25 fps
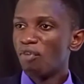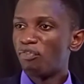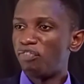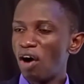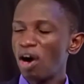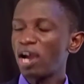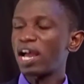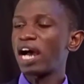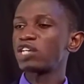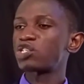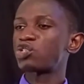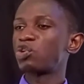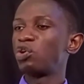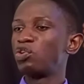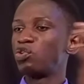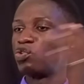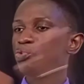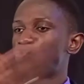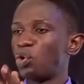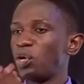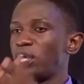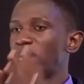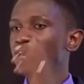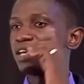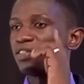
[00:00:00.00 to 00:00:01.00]
Focus
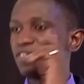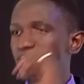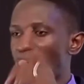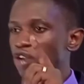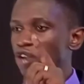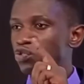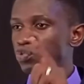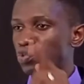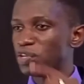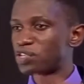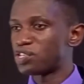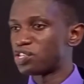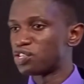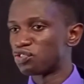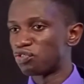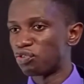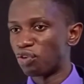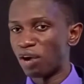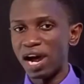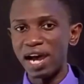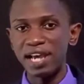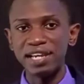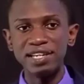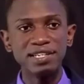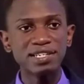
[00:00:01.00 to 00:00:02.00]
on doing that which is
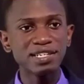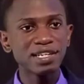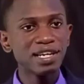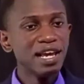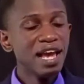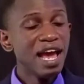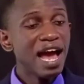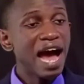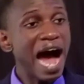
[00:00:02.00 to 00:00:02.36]
right.